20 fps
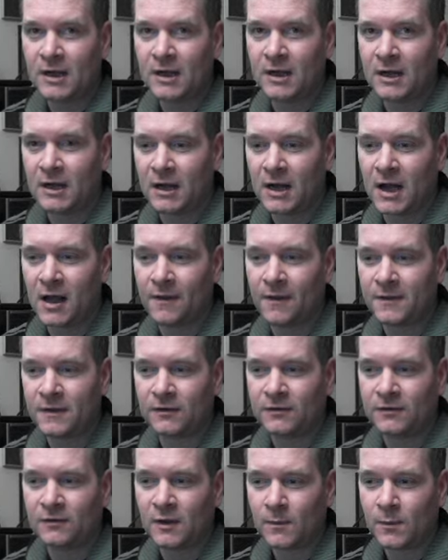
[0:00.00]
Uh, on the
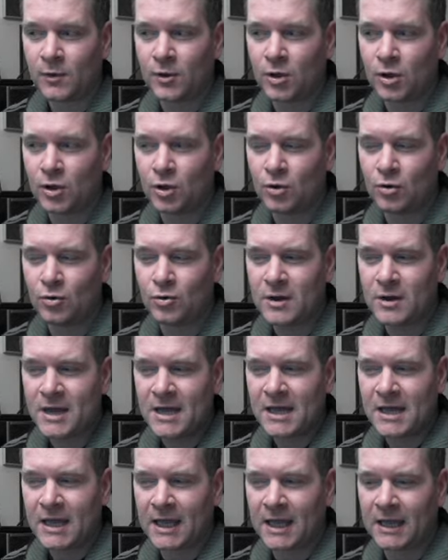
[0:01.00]
CPU.
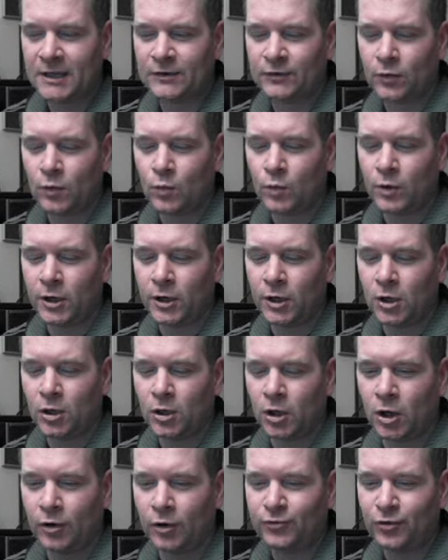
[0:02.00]
It will
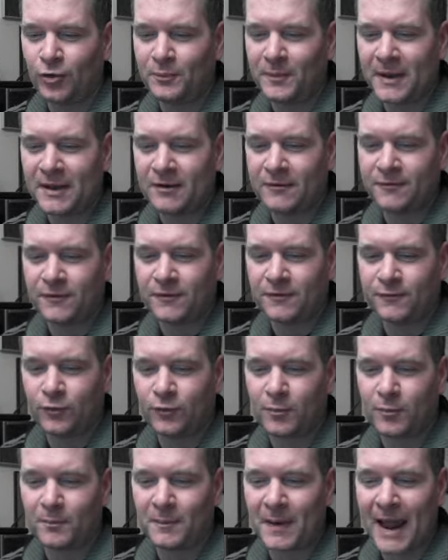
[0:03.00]
also benefit
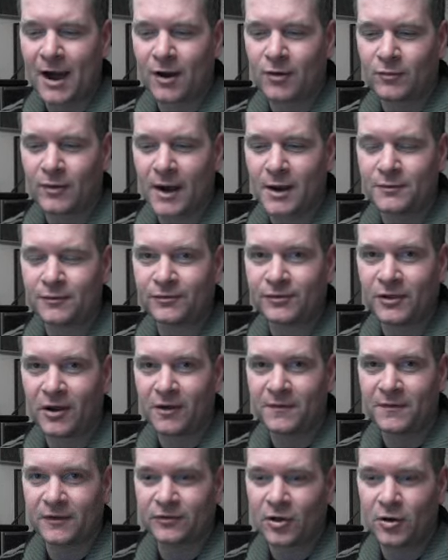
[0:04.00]
for background
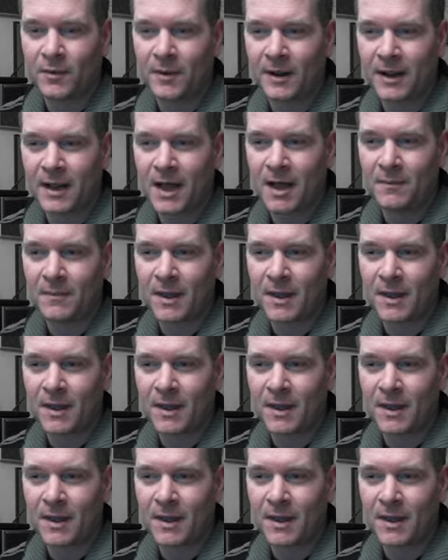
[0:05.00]
stuff that's going on.